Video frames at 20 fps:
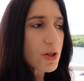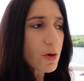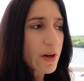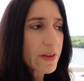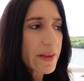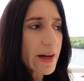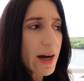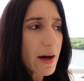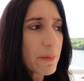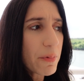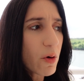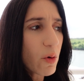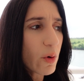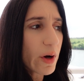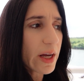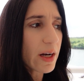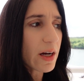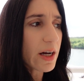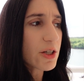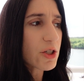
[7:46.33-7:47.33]
So at that
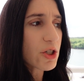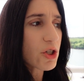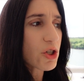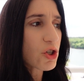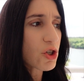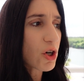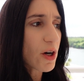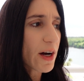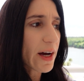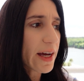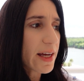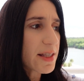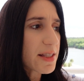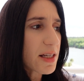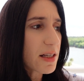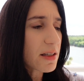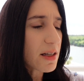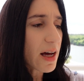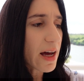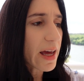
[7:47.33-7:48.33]
point, I just tried
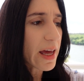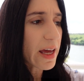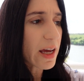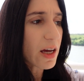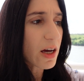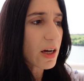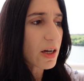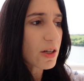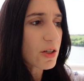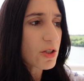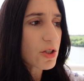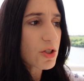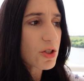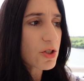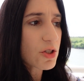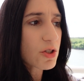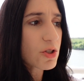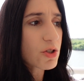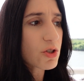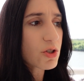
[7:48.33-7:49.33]
to like
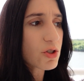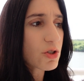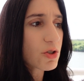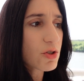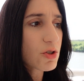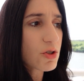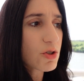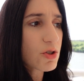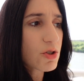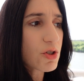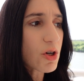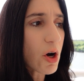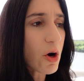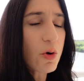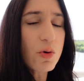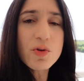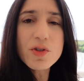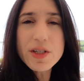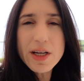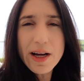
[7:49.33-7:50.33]

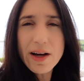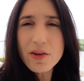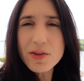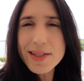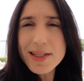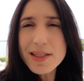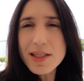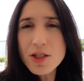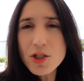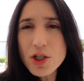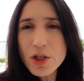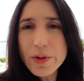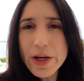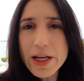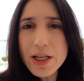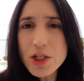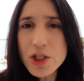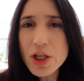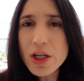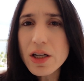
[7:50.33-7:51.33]
tone down the
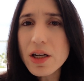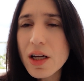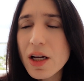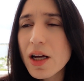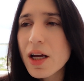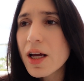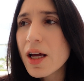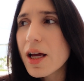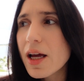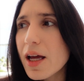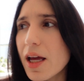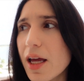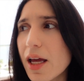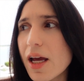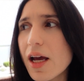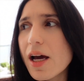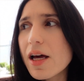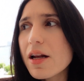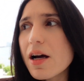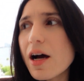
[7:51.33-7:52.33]
situation,
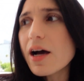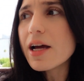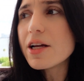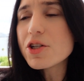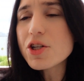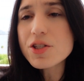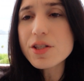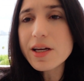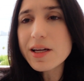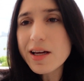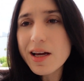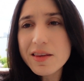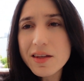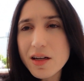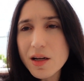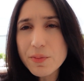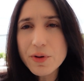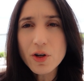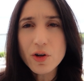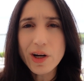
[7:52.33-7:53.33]
and I just like
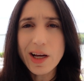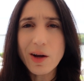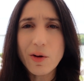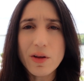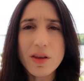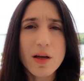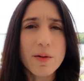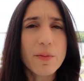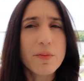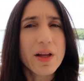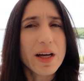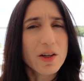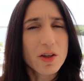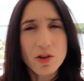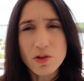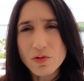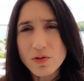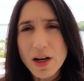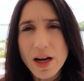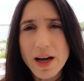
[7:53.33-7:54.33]
ended up agreeing with him. I'm
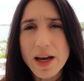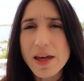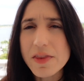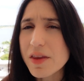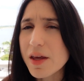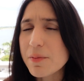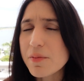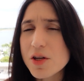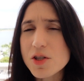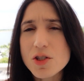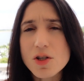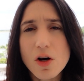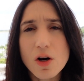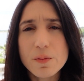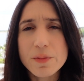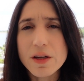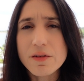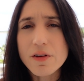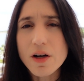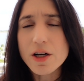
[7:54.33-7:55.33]
like, you're right, they must
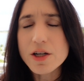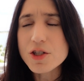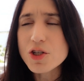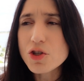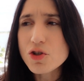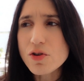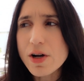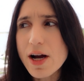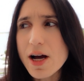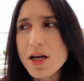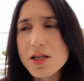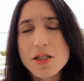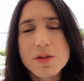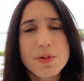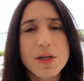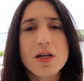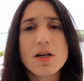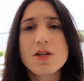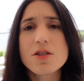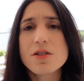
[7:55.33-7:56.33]
all be very
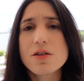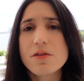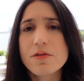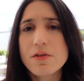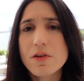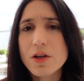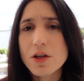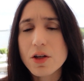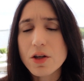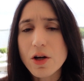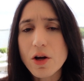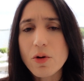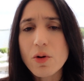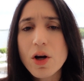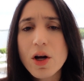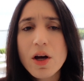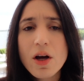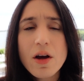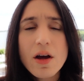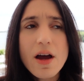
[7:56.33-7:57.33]
stressed because of, you know,
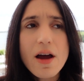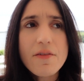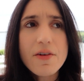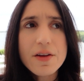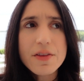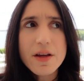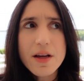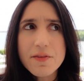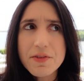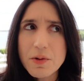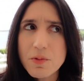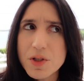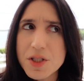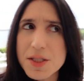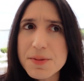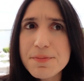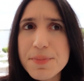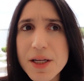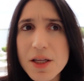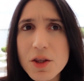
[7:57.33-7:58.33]
everything
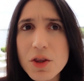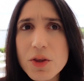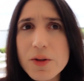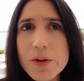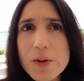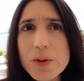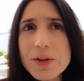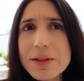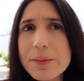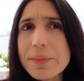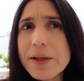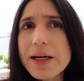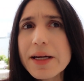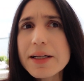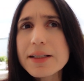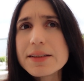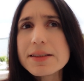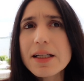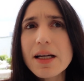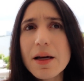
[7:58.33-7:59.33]
everyone's been through in the
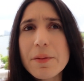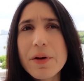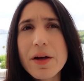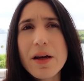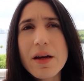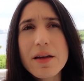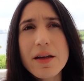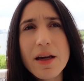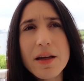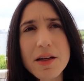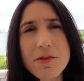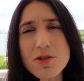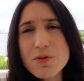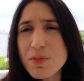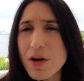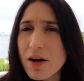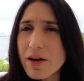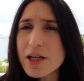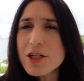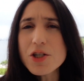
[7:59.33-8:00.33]
pandemic, and he was
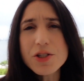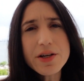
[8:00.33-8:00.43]
probably